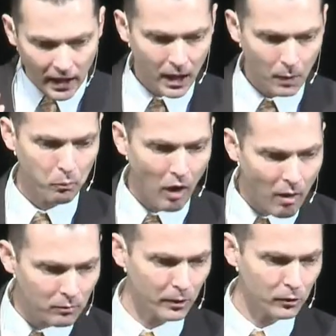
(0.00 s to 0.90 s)
I had a
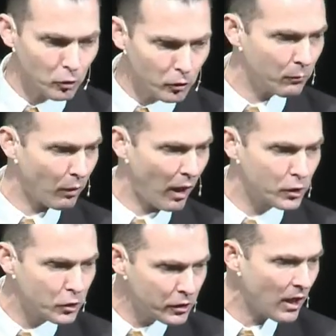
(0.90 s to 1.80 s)
problem, a learning problem. I
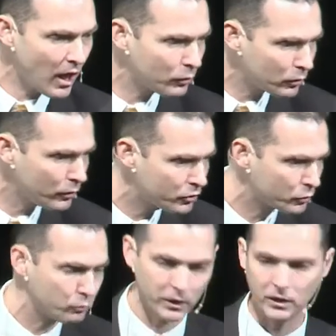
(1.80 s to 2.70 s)
could not learn to
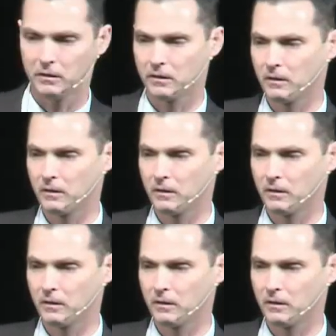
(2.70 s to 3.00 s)
read.